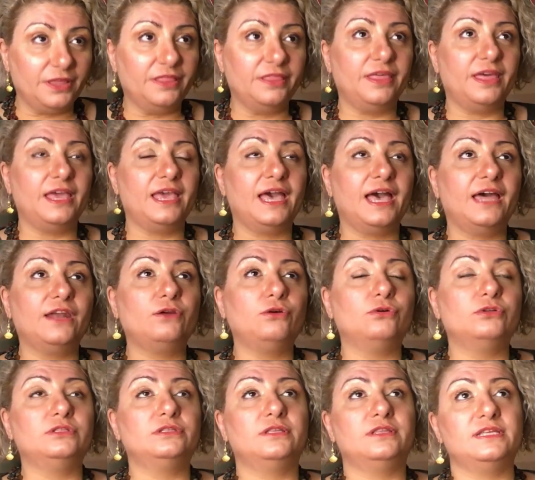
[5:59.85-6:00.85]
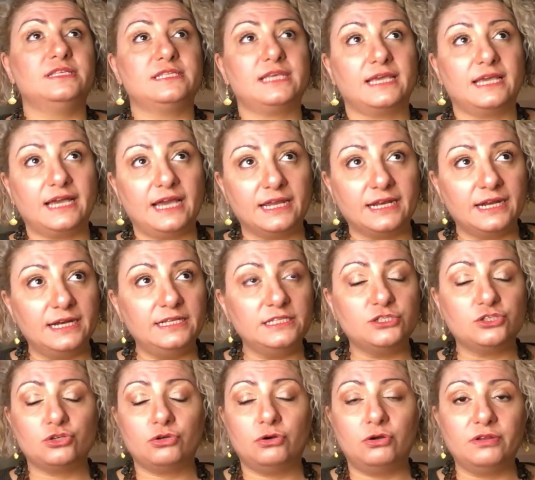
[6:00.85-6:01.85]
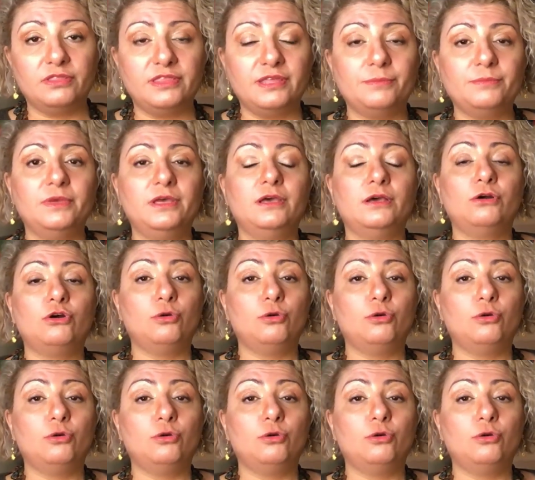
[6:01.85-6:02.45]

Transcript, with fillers: They are what the psychanalysts call them